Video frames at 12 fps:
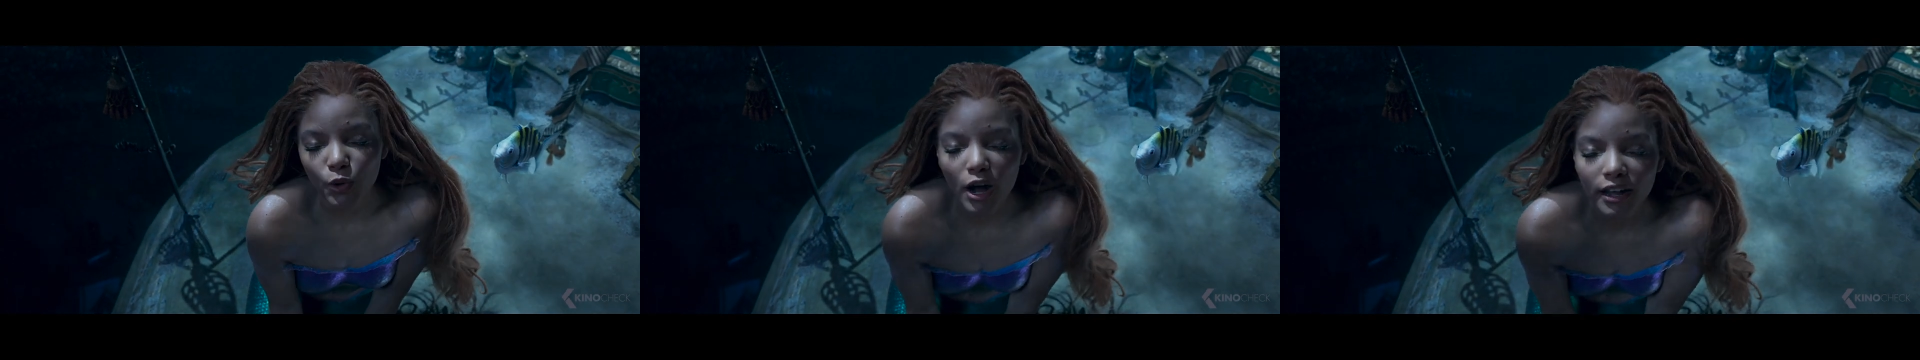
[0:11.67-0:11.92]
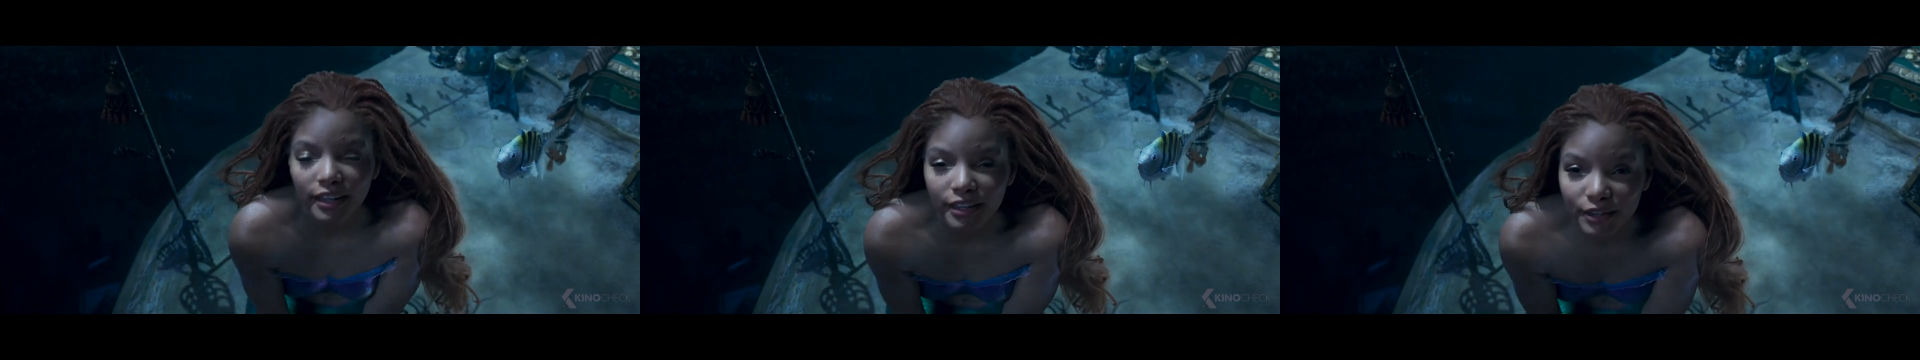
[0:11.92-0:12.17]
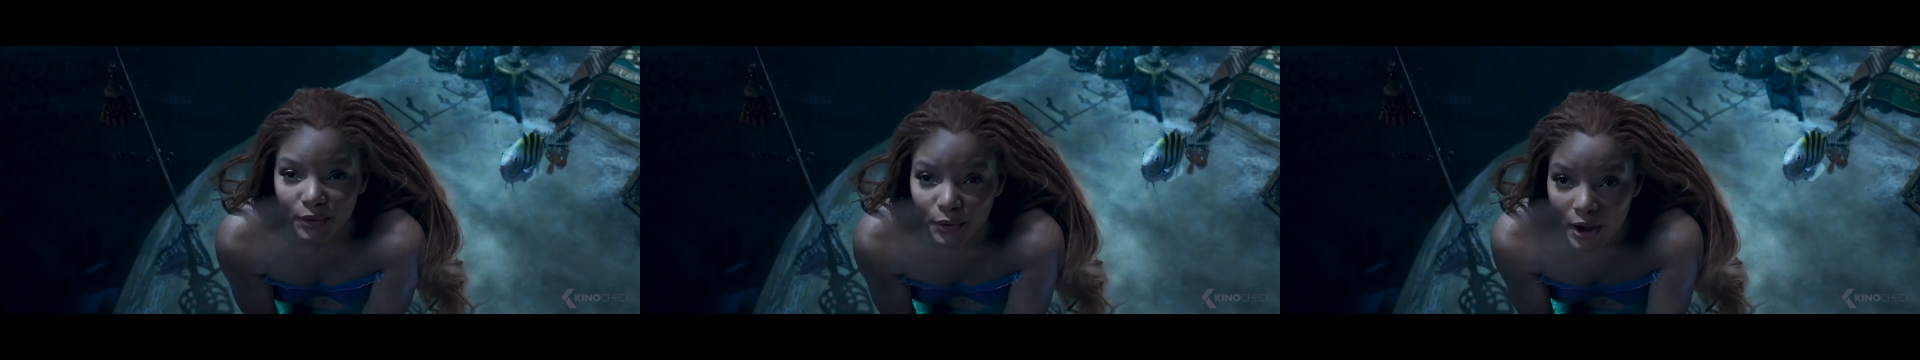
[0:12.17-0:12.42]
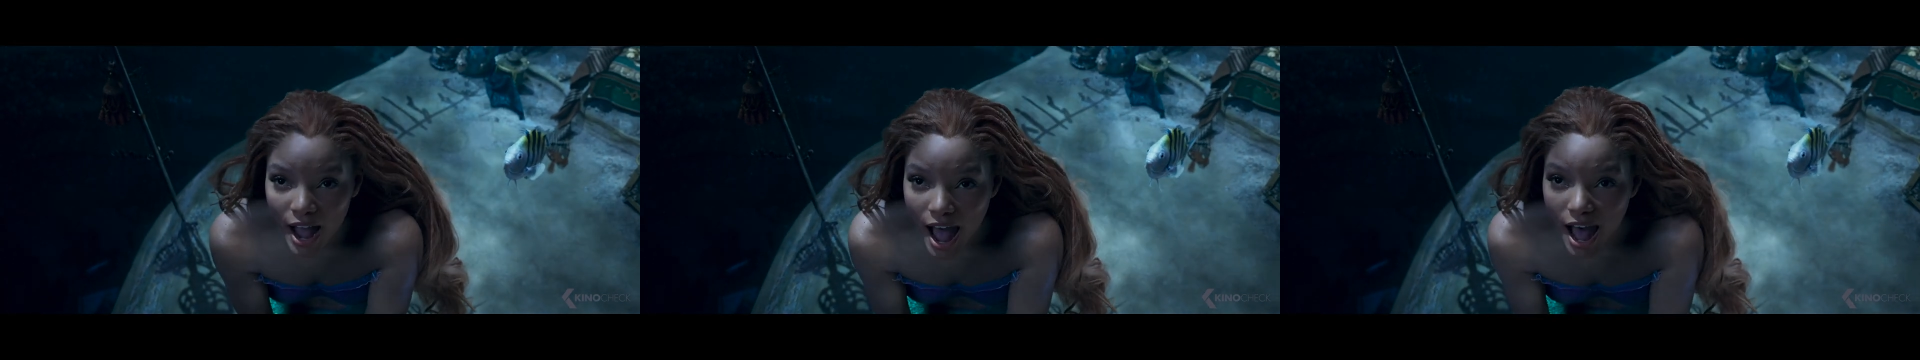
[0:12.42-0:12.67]
walking
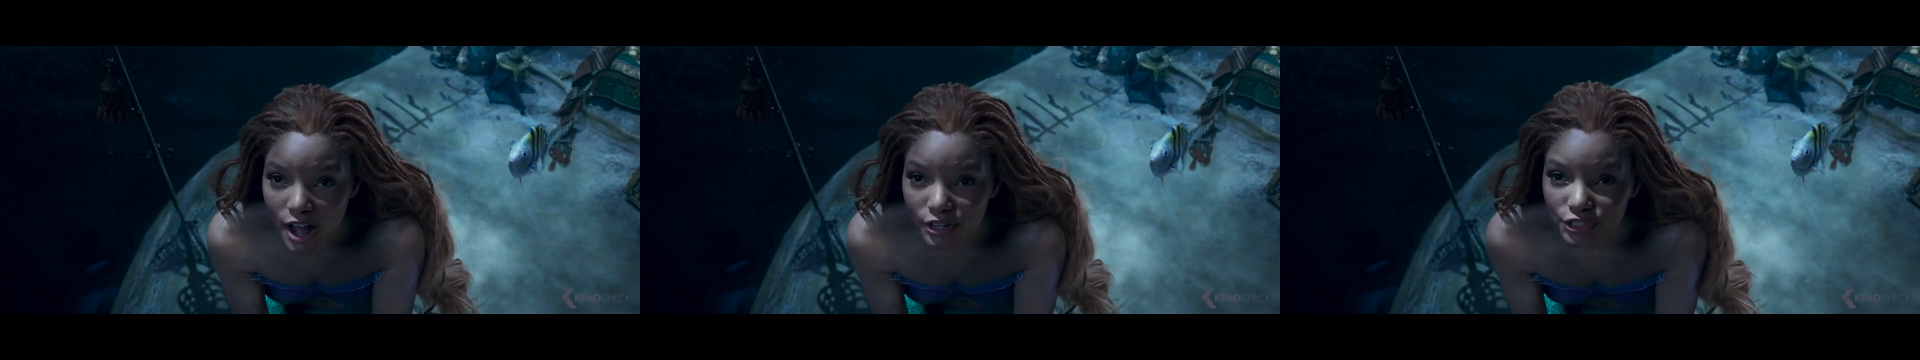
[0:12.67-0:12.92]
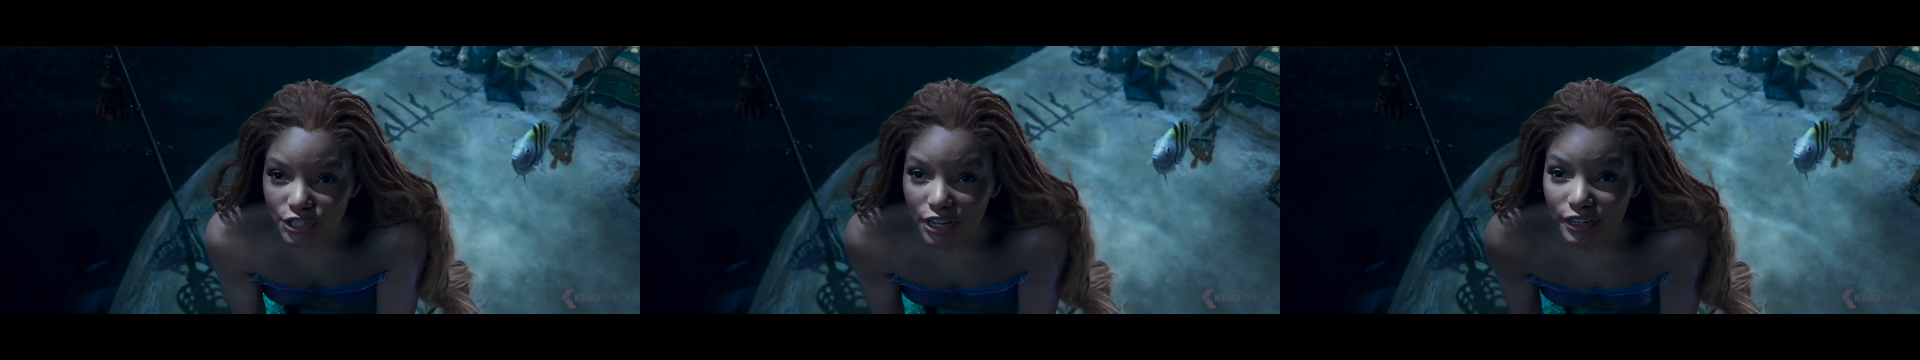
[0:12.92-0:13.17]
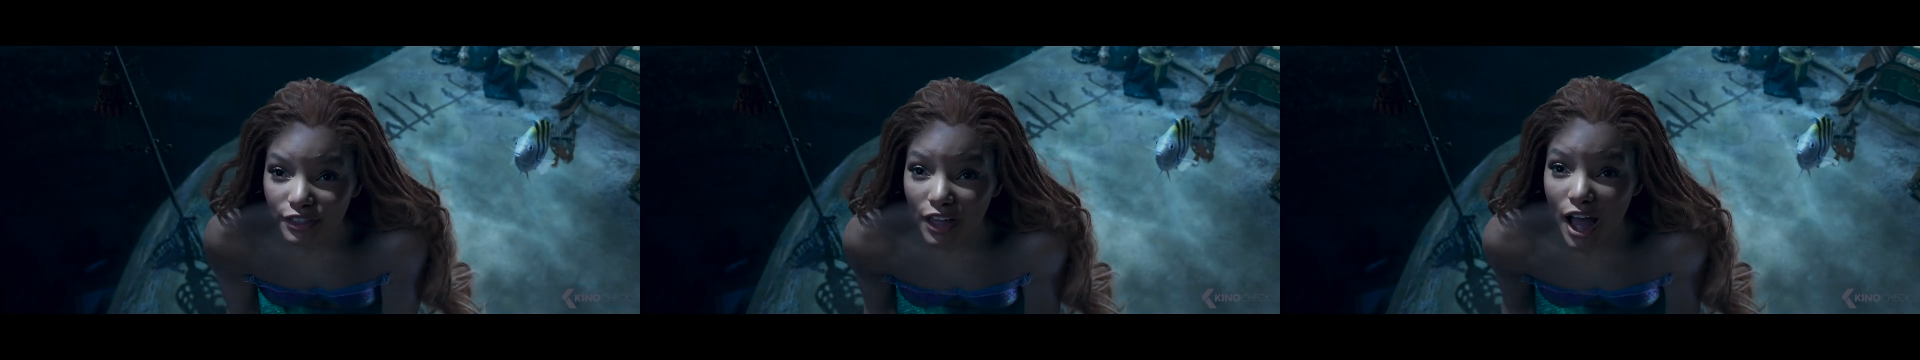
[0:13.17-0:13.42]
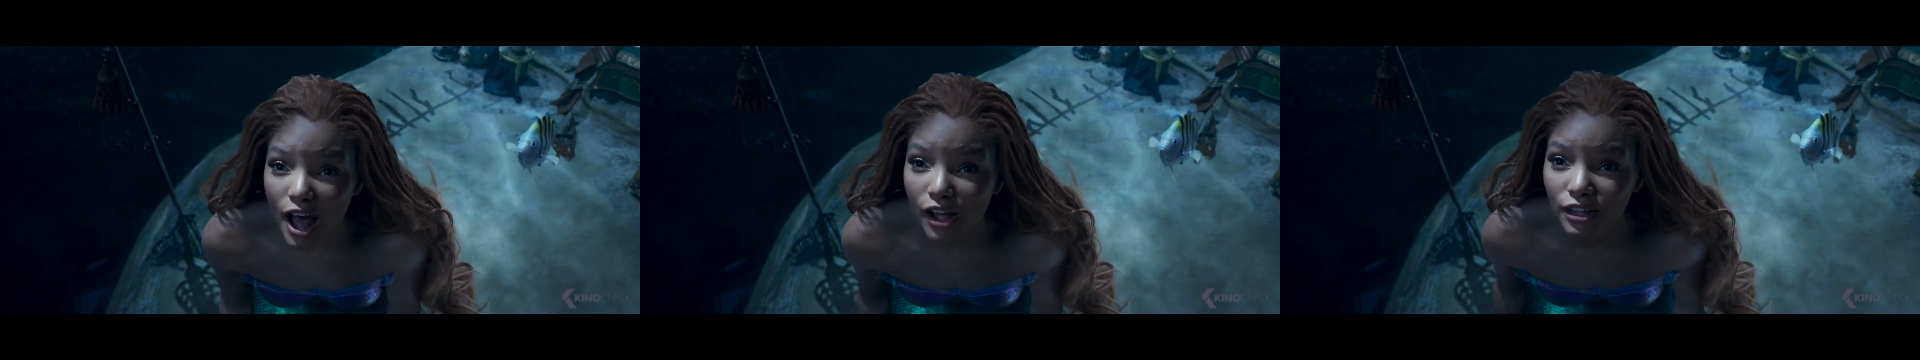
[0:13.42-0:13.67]
around on
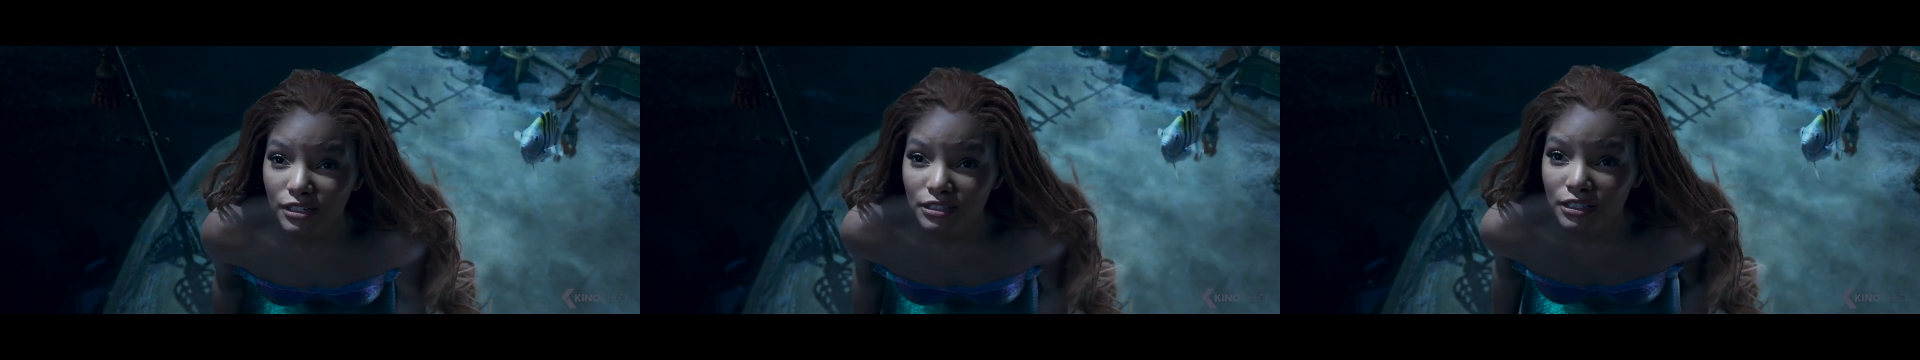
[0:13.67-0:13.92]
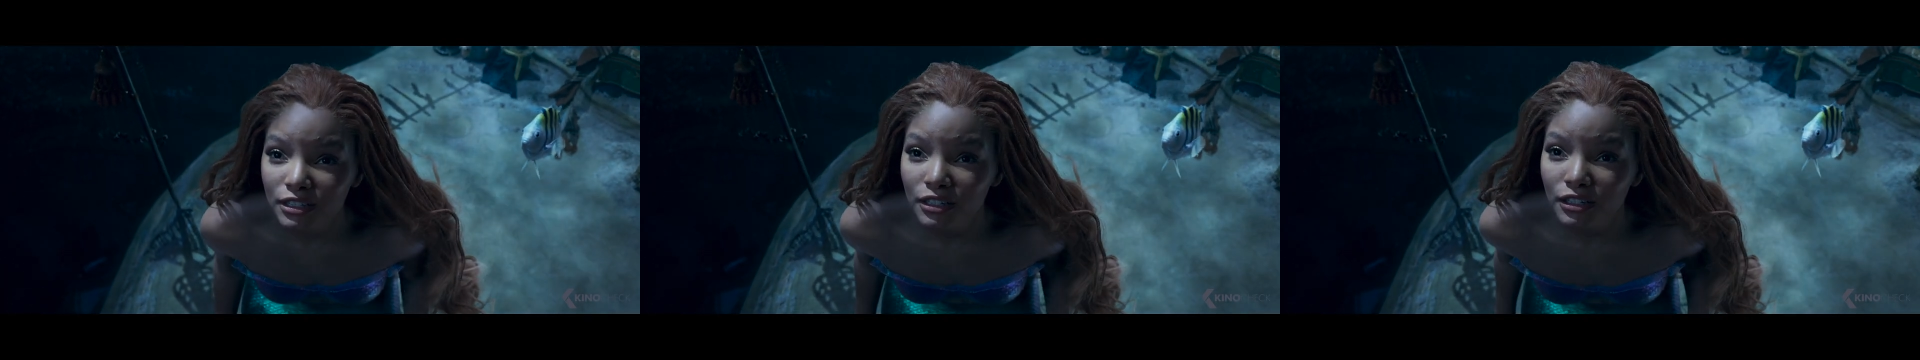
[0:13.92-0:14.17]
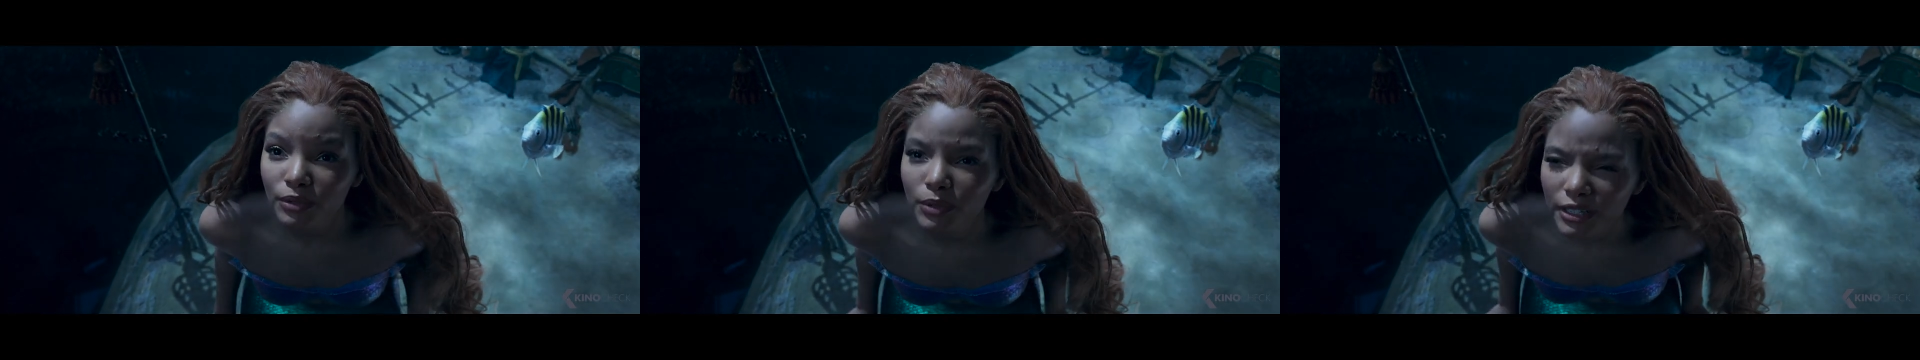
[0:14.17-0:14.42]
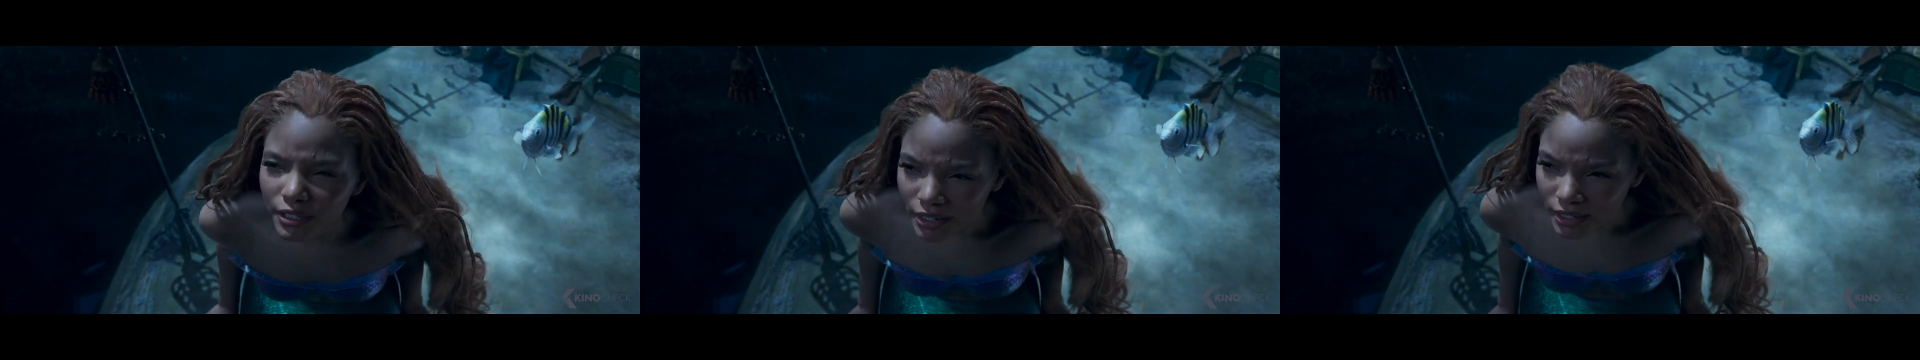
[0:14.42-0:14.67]
those,
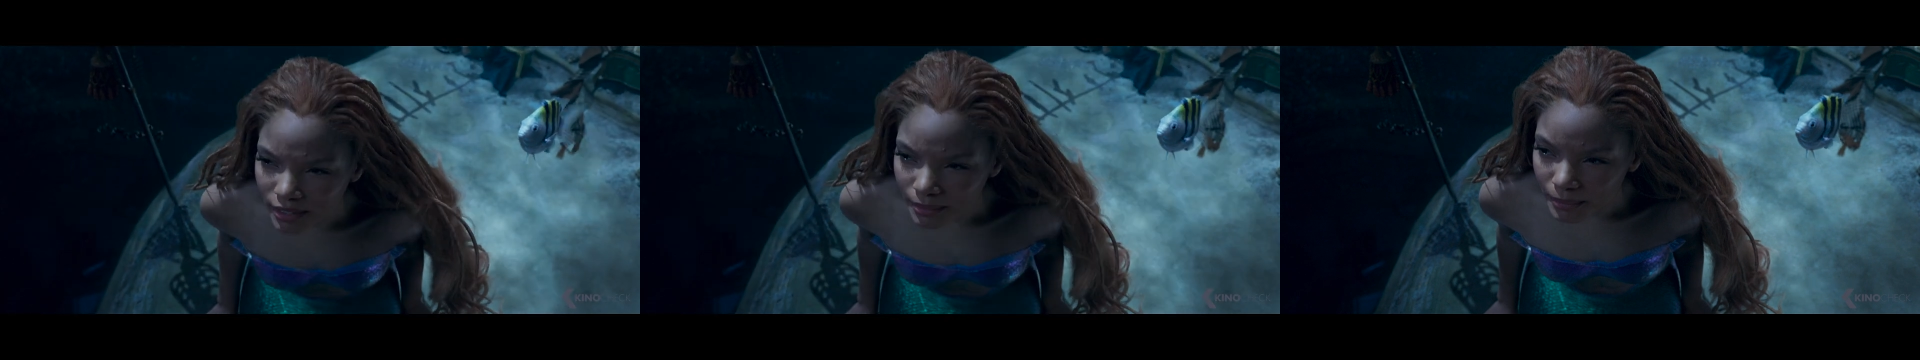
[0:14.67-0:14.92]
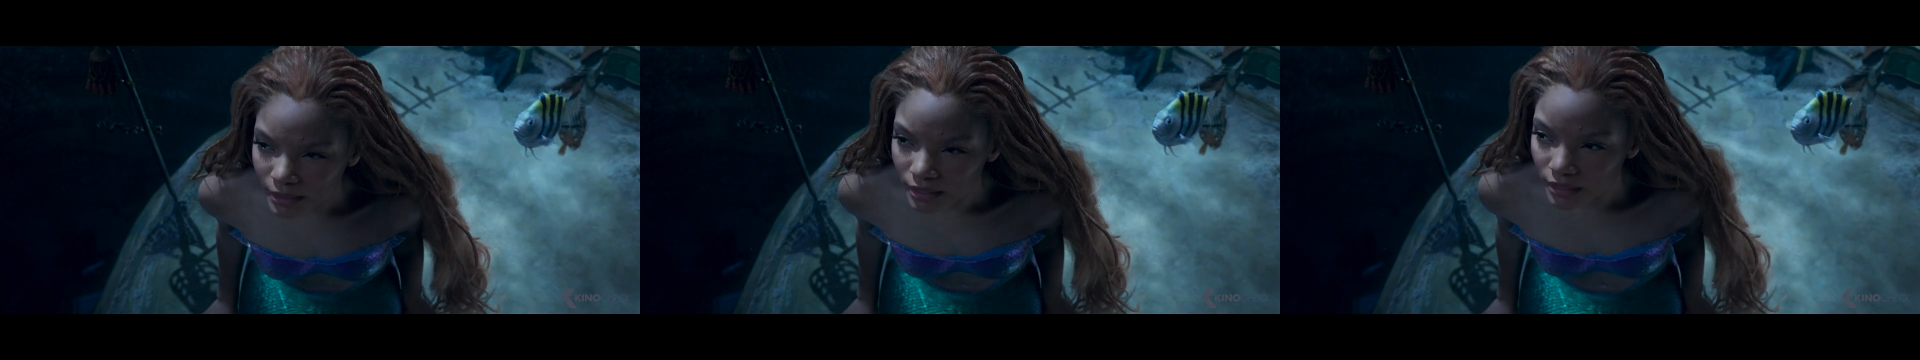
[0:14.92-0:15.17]
what do you call them?